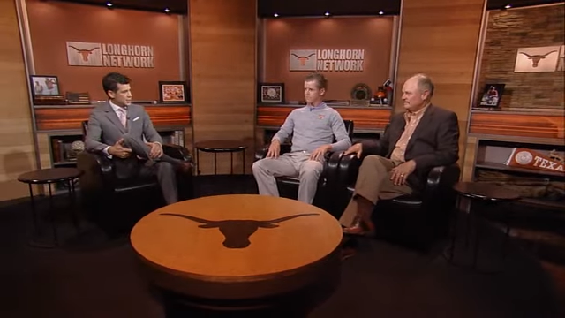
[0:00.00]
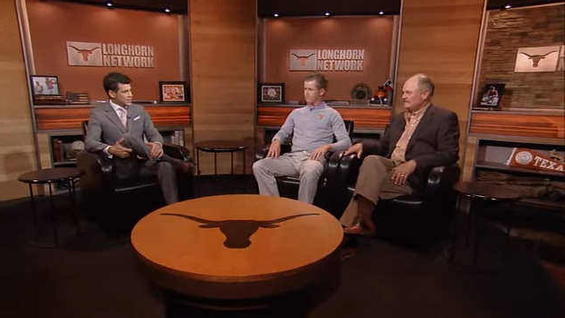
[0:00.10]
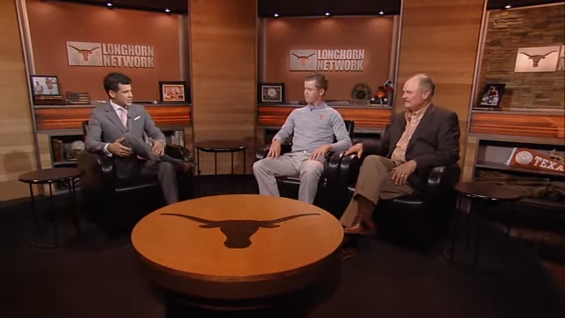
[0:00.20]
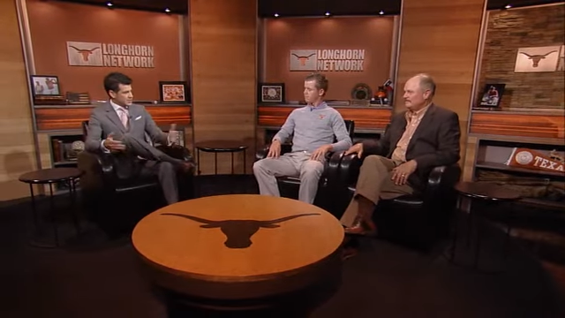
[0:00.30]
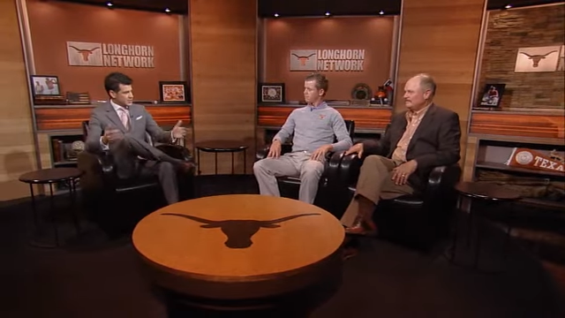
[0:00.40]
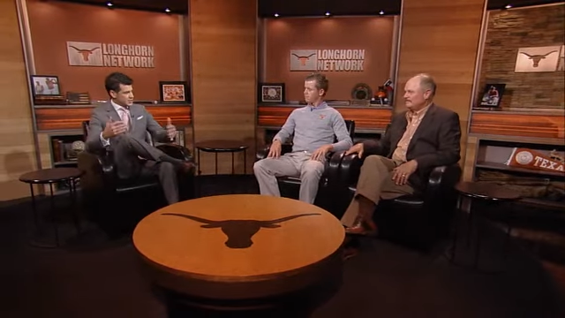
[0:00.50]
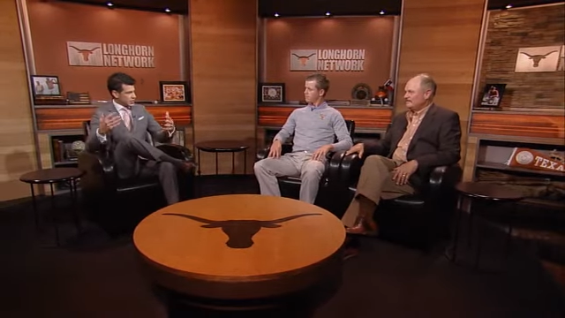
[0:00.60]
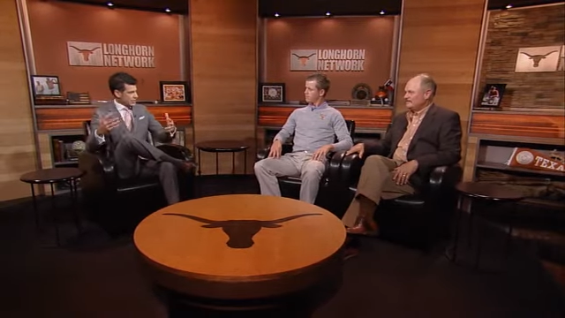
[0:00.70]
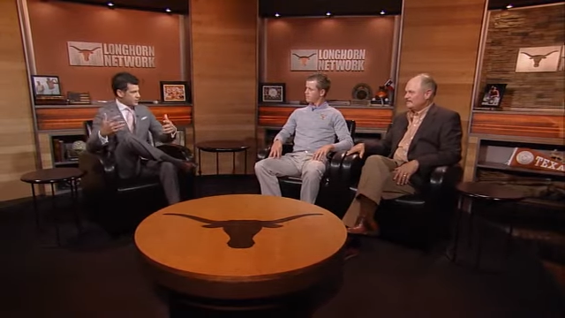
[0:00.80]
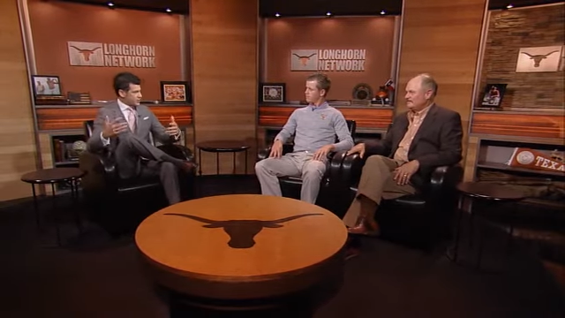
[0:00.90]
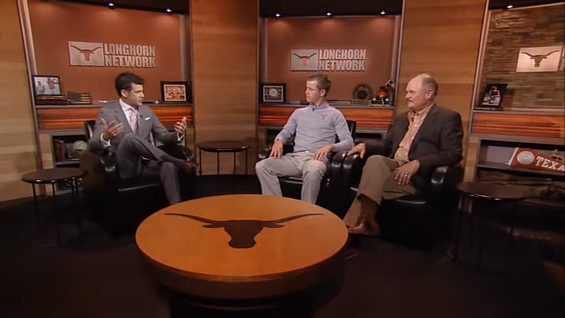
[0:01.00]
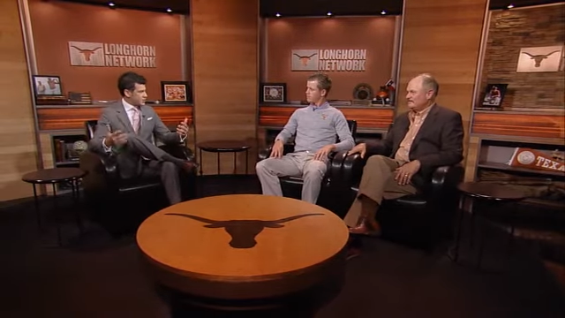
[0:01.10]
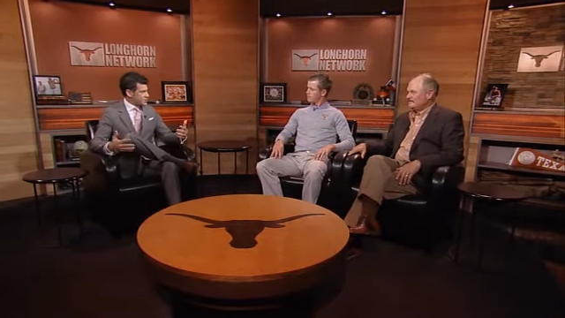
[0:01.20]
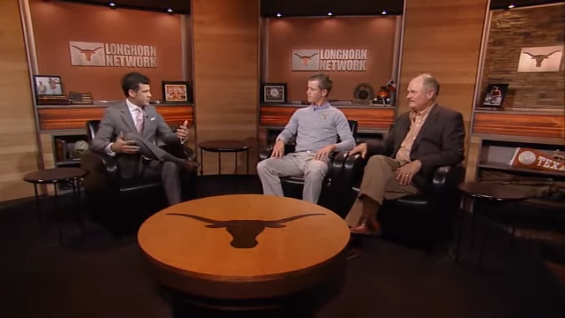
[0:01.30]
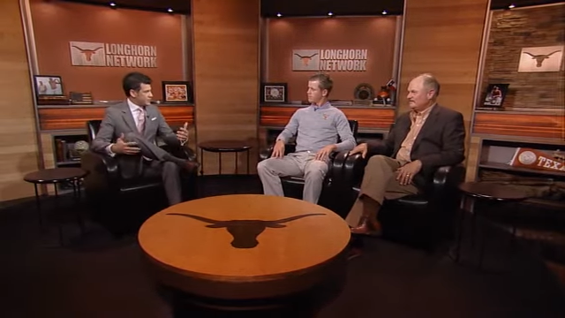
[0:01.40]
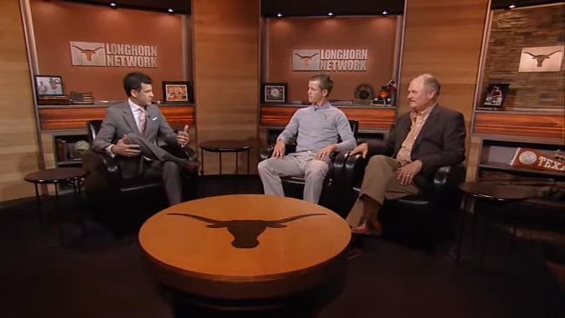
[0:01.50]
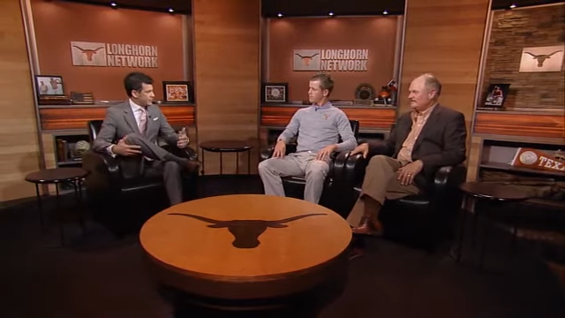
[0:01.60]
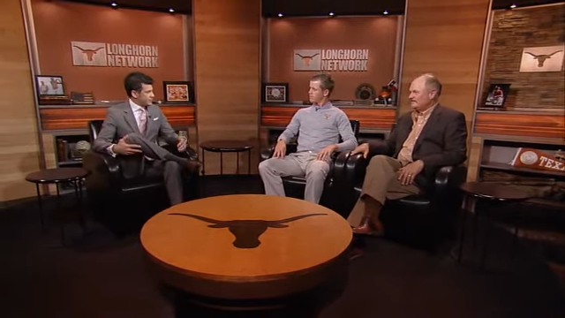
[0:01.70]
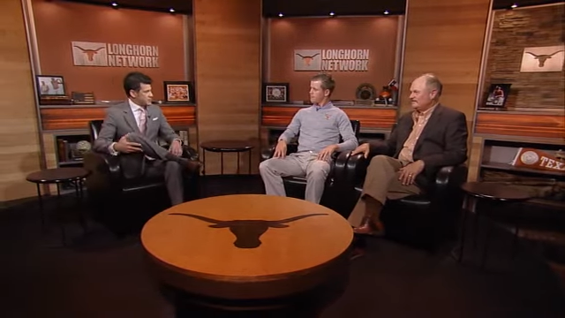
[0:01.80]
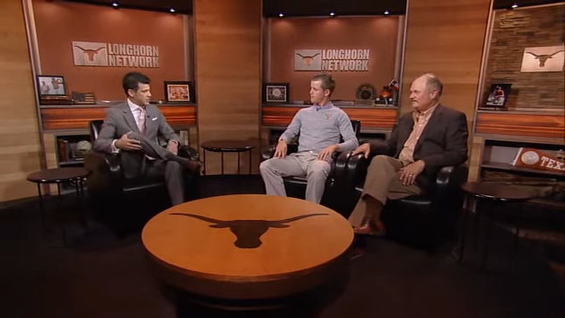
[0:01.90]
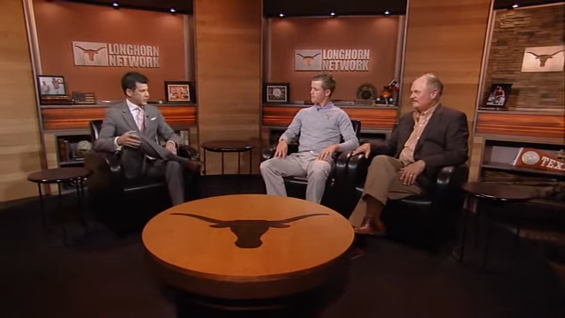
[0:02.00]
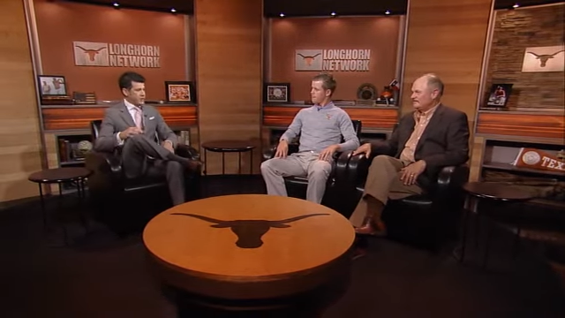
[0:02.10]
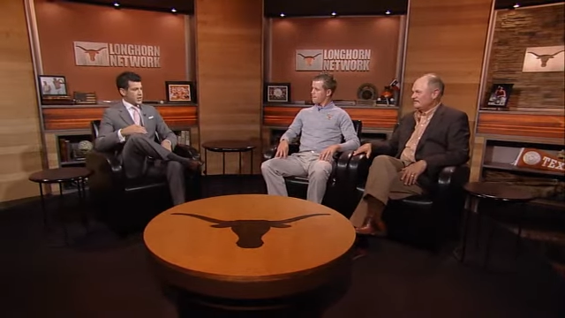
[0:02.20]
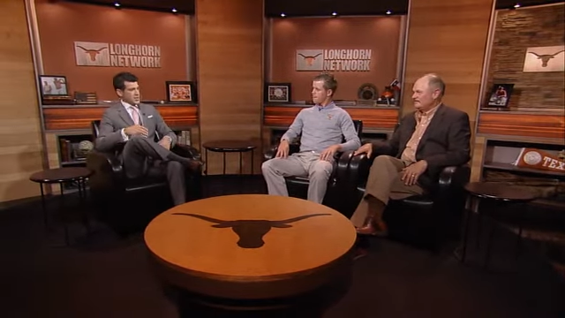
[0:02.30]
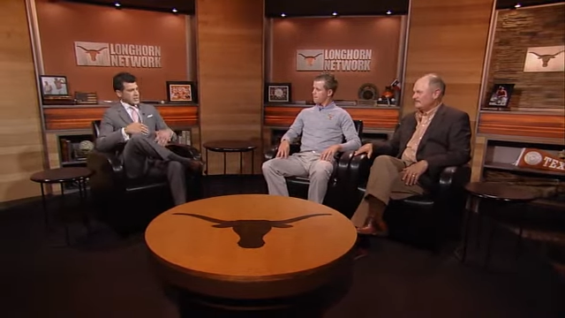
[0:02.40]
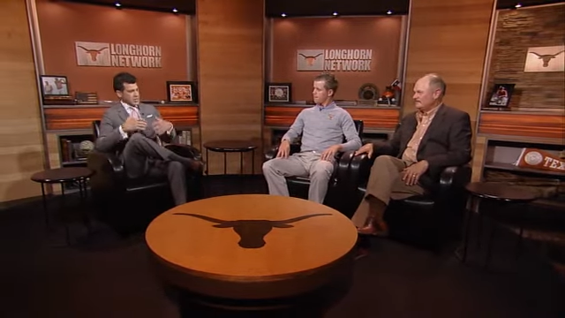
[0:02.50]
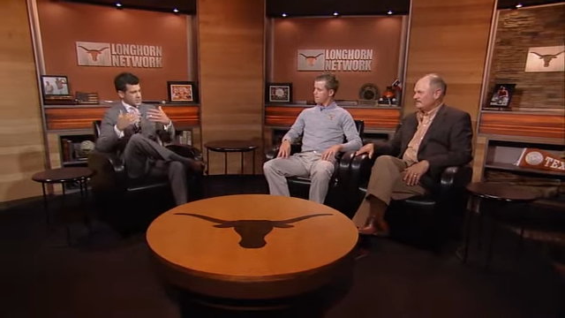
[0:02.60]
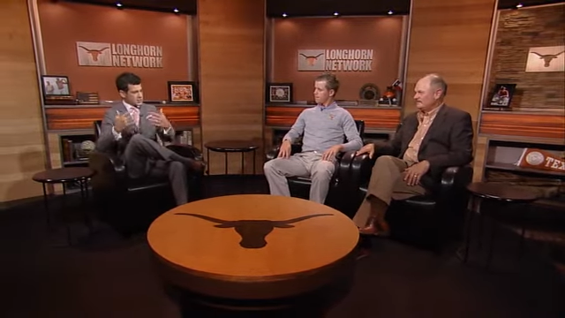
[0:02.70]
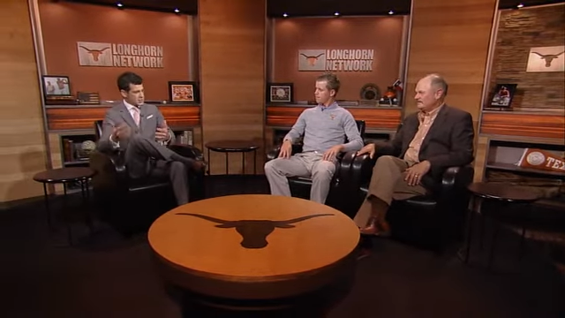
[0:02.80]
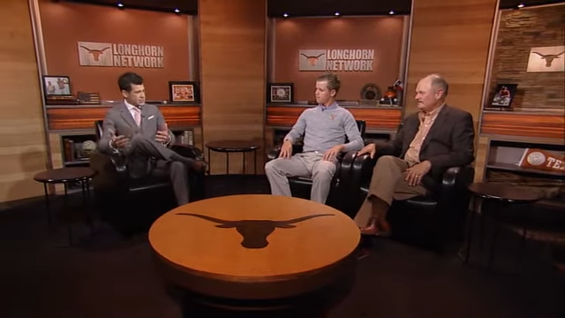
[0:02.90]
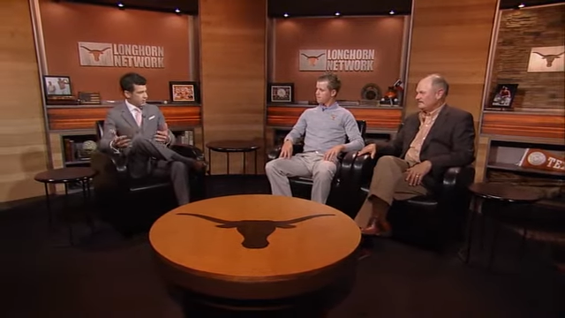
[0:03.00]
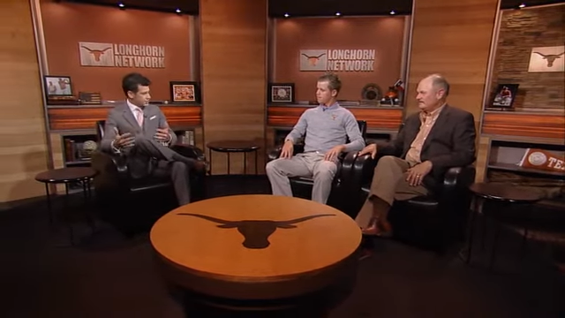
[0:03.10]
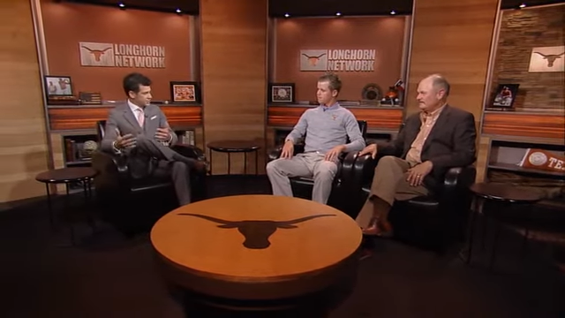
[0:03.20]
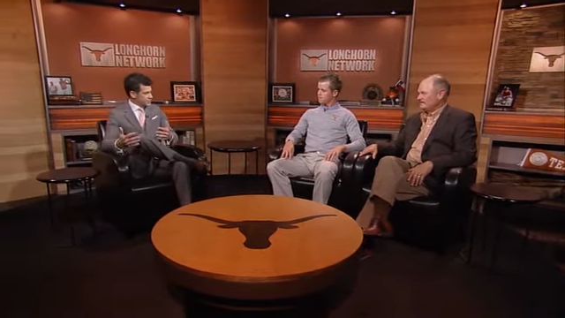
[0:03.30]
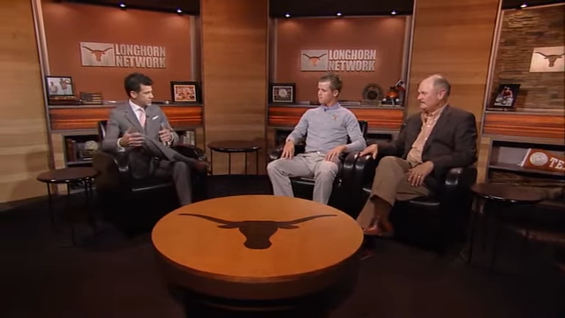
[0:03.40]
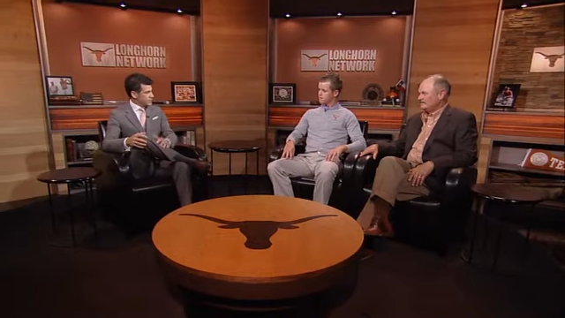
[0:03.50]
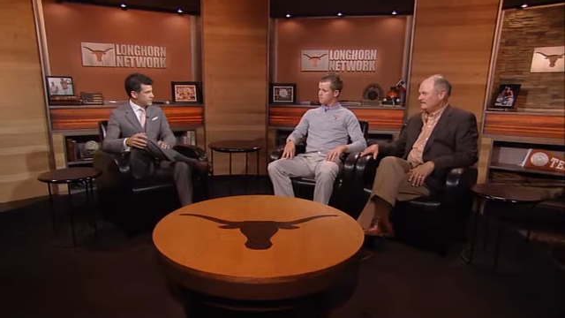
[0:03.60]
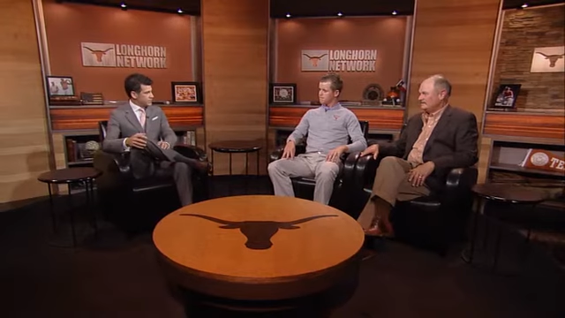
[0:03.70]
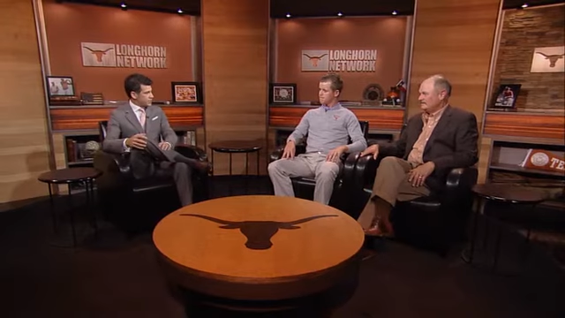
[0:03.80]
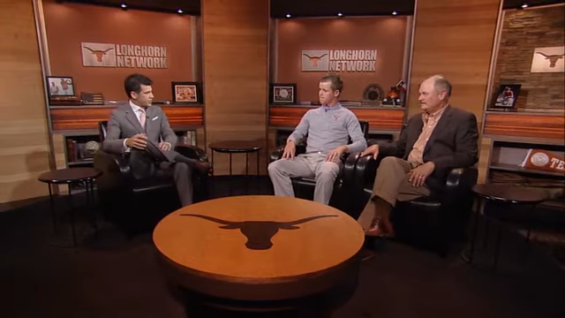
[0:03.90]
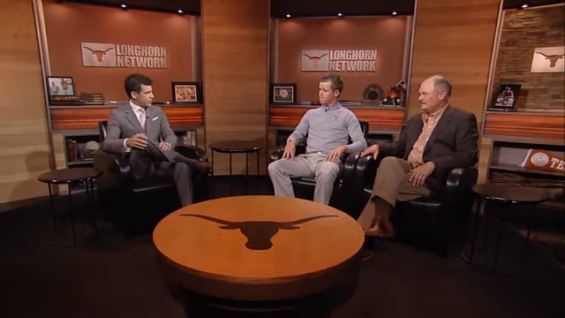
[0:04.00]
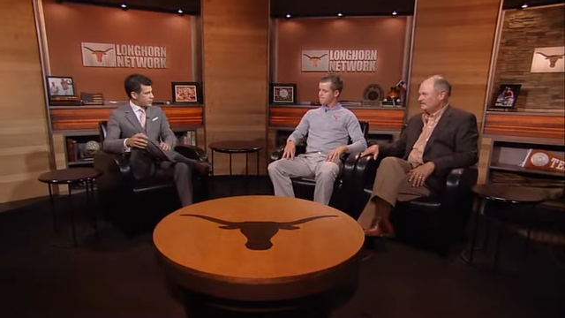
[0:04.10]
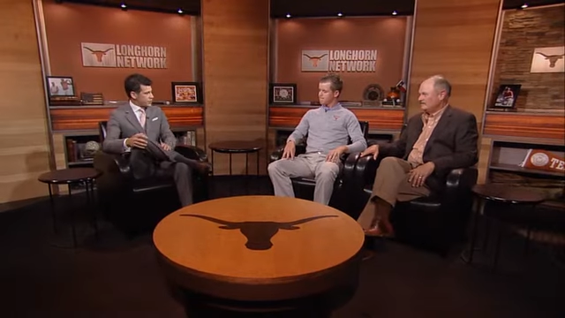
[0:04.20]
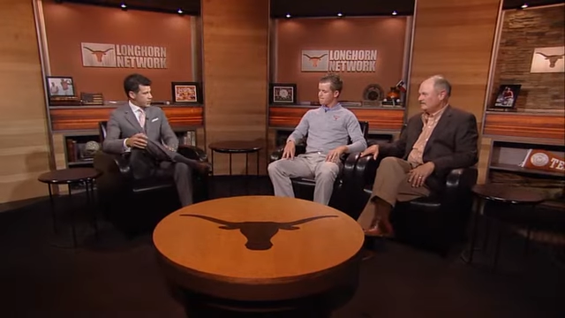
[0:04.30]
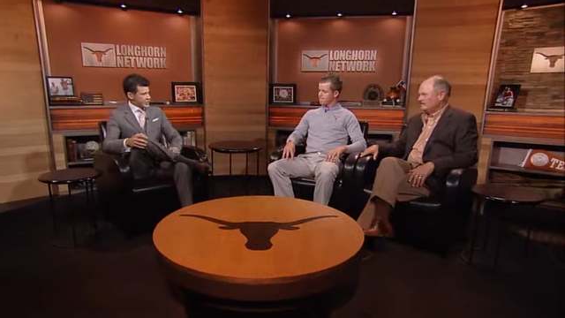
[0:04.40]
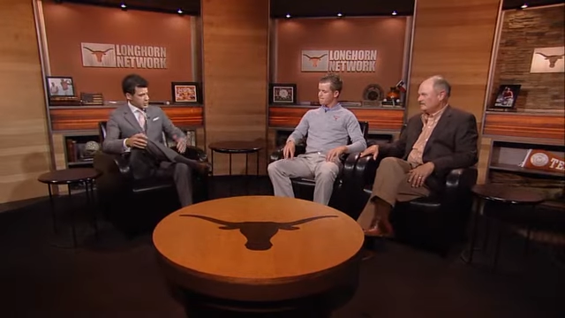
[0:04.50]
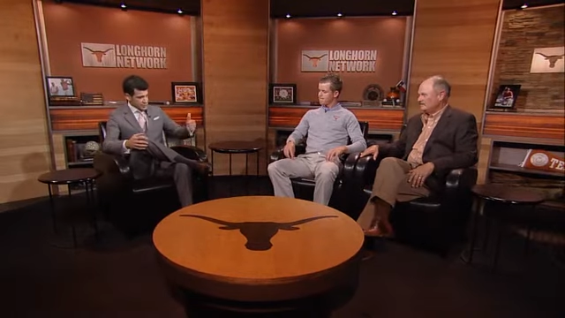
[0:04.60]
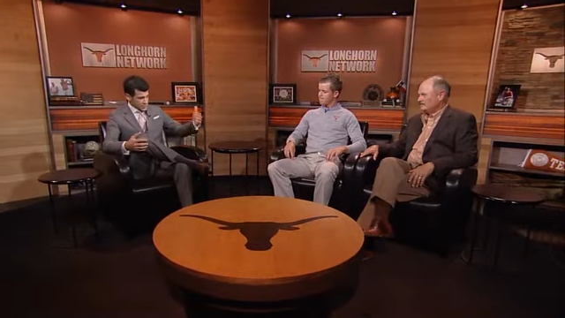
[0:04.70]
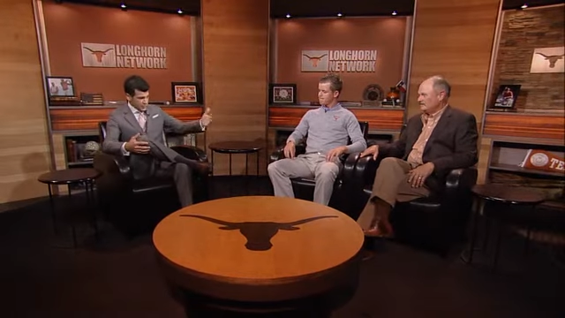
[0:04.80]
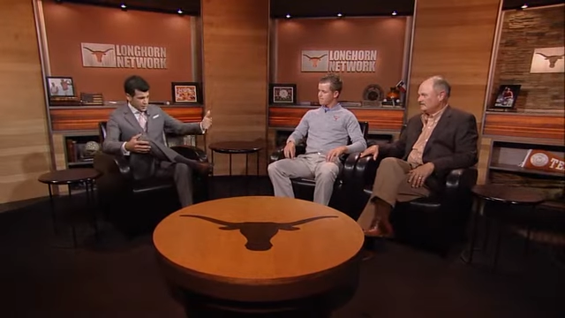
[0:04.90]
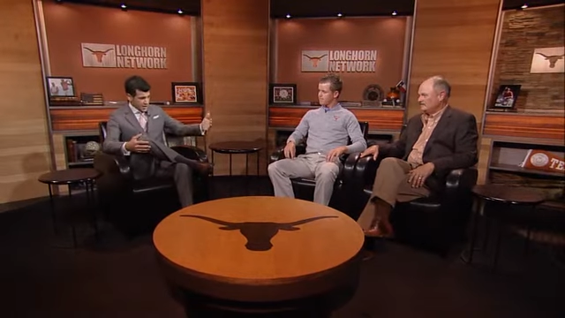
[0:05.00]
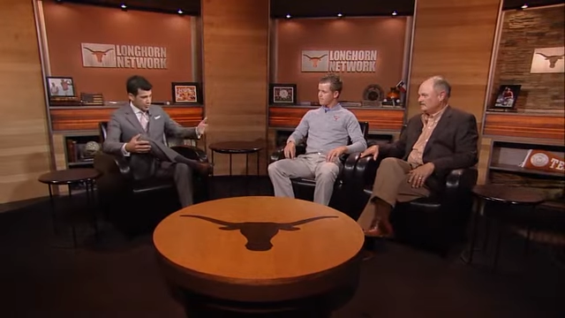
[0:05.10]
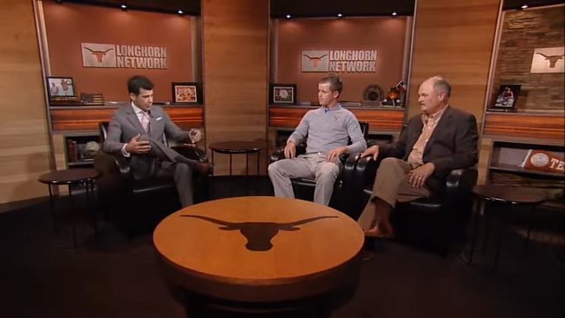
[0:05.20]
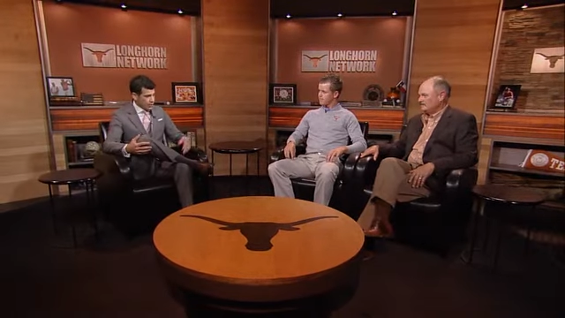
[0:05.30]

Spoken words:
No face is visible, so there are no lips to read.